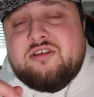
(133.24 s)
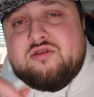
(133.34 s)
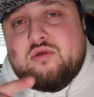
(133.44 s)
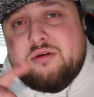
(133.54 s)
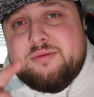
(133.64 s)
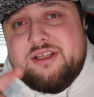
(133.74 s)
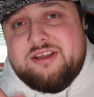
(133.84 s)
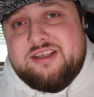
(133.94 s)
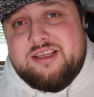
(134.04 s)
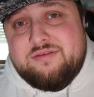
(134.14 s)
Strong
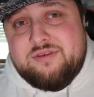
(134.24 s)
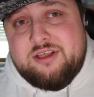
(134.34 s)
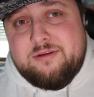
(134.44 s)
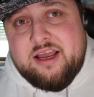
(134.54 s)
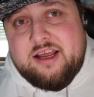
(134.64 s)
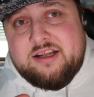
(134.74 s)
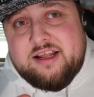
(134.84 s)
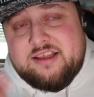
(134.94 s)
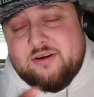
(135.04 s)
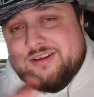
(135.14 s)
Bean TV. And
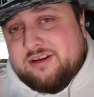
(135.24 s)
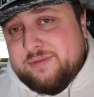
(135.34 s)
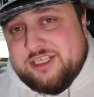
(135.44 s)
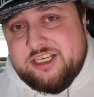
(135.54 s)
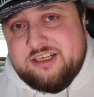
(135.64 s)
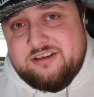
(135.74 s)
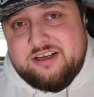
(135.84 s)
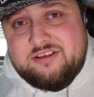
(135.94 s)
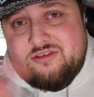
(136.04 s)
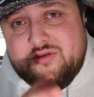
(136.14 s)
that's how I started my channel,
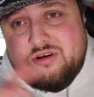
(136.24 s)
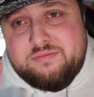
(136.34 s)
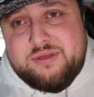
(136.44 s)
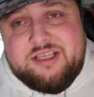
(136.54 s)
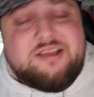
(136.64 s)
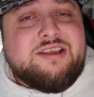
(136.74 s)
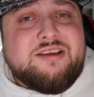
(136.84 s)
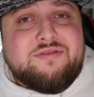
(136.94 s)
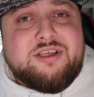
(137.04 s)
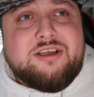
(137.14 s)
it's Strong Bean
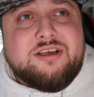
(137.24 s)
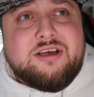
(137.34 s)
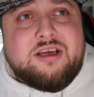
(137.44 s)
TV.